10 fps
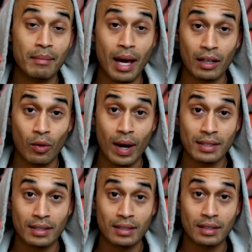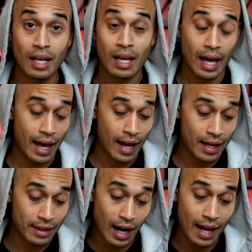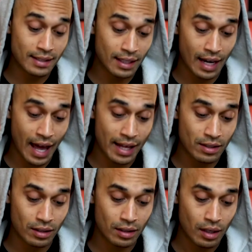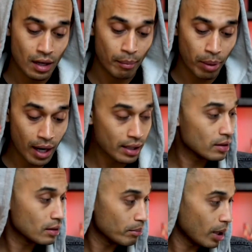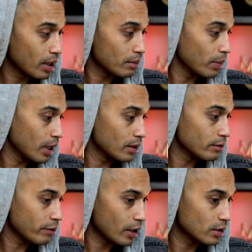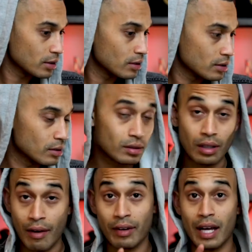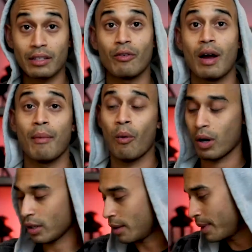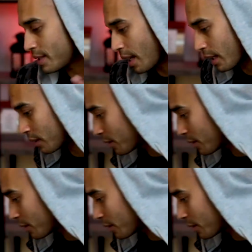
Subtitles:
amount of questions that I intend to answer. But first, I forgot to grab my water. Give me a second.